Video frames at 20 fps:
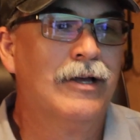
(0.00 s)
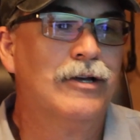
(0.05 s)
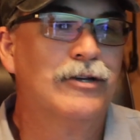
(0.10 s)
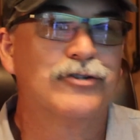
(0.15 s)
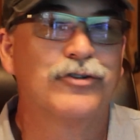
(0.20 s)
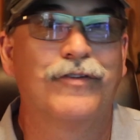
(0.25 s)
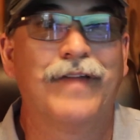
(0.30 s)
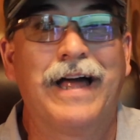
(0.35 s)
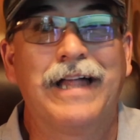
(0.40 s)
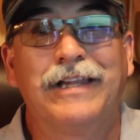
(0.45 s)

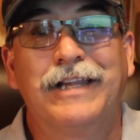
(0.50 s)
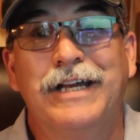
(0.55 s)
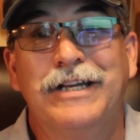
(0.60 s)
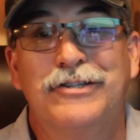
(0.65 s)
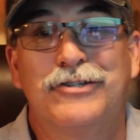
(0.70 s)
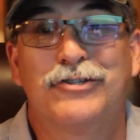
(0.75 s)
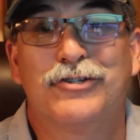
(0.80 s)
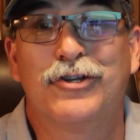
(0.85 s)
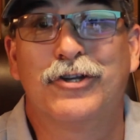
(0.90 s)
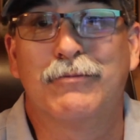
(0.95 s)
So that
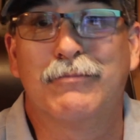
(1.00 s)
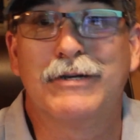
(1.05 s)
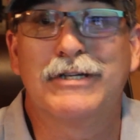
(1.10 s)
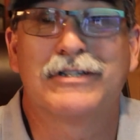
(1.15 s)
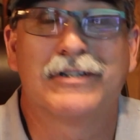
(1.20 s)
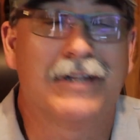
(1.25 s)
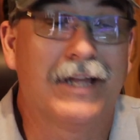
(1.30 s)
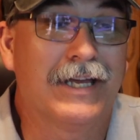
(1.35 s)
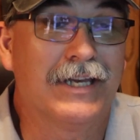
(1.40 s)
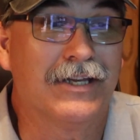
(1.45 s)
leads us to the
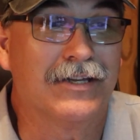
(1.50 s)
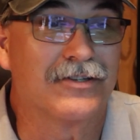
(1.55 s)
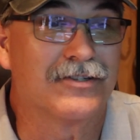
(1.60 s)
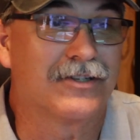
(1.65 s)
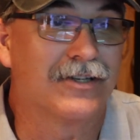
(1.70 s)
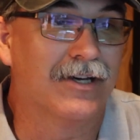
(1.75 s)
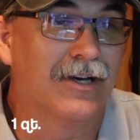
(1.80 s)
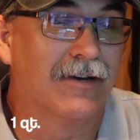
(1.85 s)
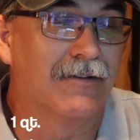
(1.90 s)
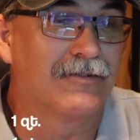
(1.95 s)
miscellaneous
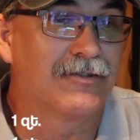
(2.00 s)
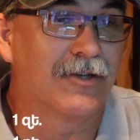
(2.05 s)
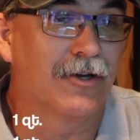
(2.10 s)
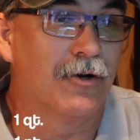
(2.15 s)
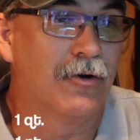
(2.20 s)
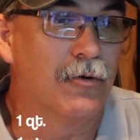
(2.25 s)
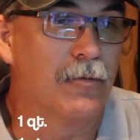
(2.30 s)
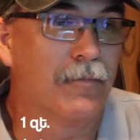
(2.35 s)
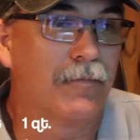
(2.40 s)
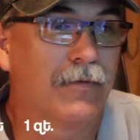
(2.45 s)
stuff.
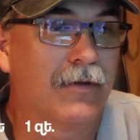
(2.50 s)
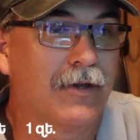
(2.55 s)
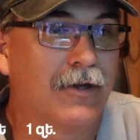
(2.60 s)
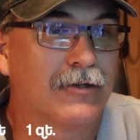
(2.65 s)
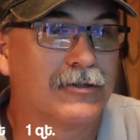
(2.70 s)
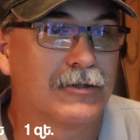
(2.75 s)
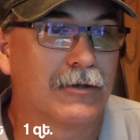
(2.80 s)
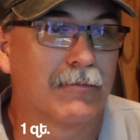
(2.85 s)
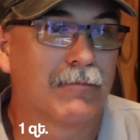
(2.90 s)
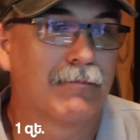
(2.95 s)
So
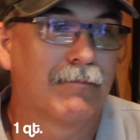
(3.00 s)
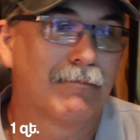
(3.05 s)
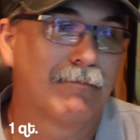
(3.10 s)
it's a